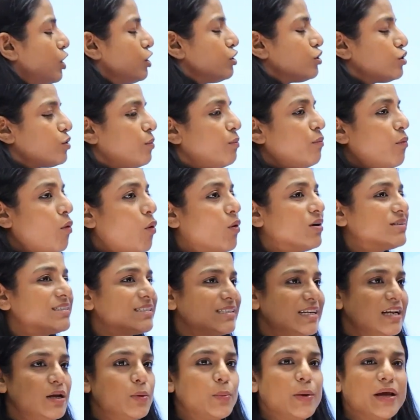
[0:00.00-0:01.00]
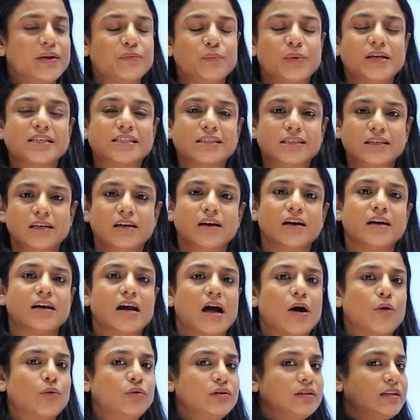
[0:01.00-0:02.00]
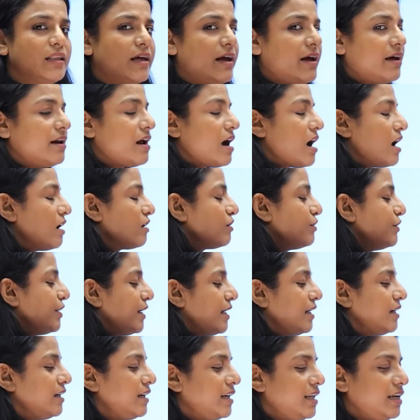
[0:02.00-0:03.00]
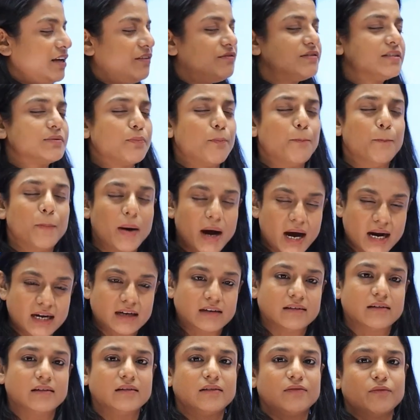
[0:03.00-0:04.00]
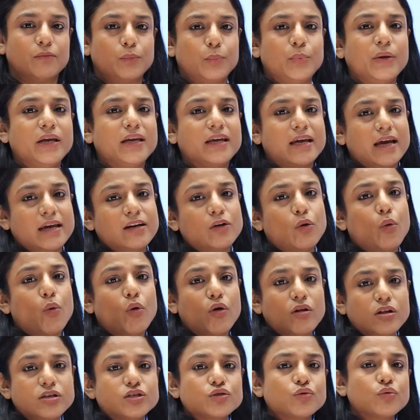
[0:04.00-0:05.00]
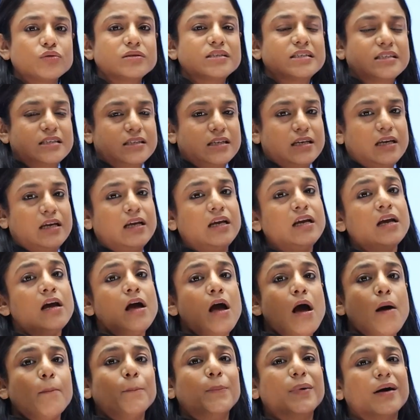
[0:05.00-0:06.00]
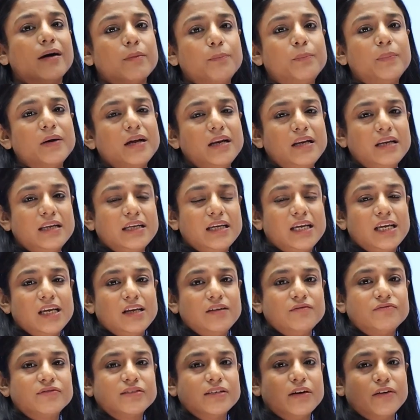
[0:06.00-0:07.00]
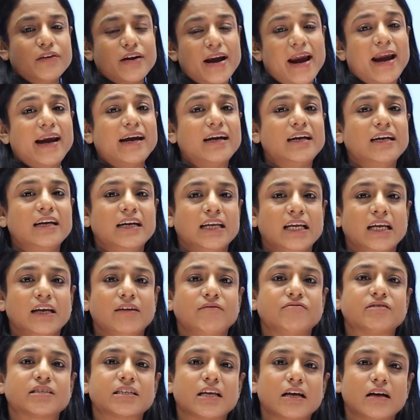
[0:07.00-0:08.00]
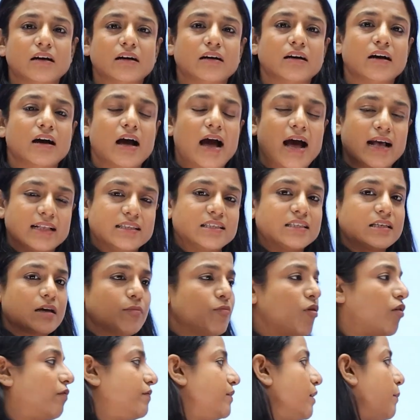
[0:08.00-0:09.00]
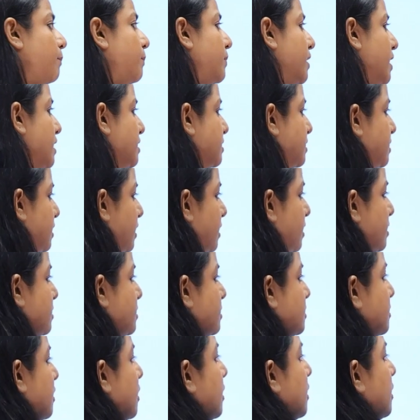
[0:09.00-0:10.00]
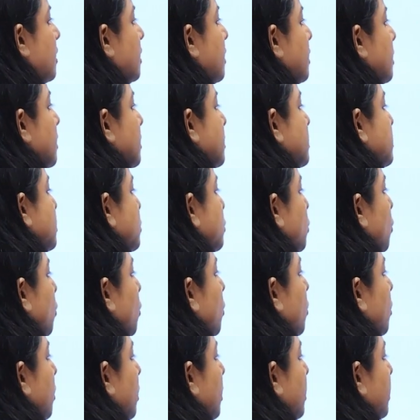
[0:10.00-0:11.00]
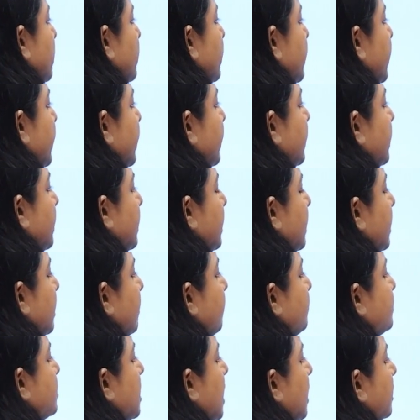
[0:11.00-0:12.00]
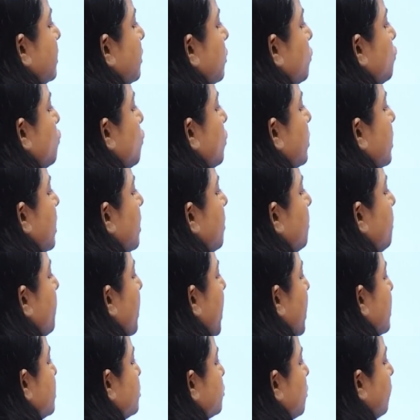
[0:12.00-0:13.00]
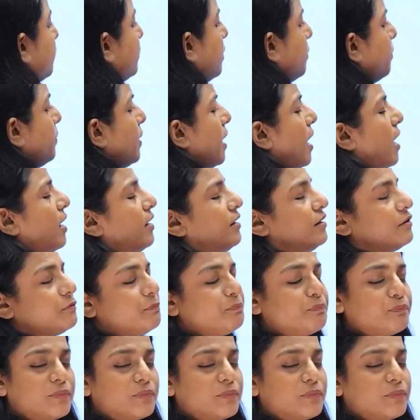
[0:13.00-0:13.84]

So mostly when we see around, there are green leaves, but we can also see purple leaves, red leaves at some of the places. So green leaves are the cooking parts of the plant.